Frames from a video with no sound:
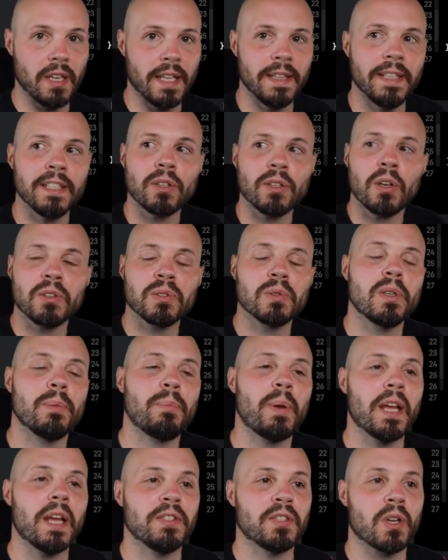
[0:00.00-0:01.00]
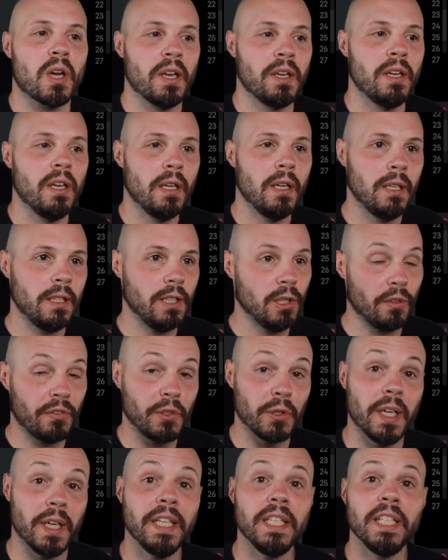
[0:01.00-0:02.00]
And this also depends on, you know, if
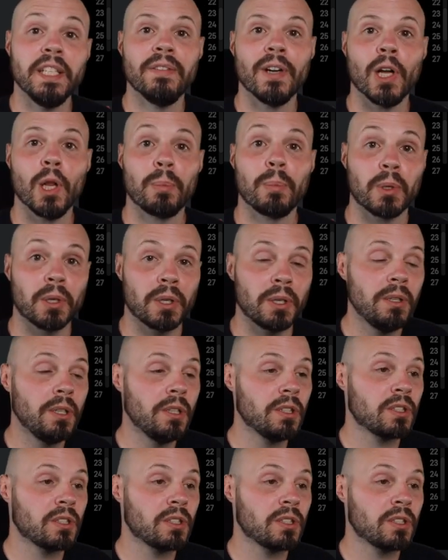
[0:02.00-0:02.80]
you're an indie developer,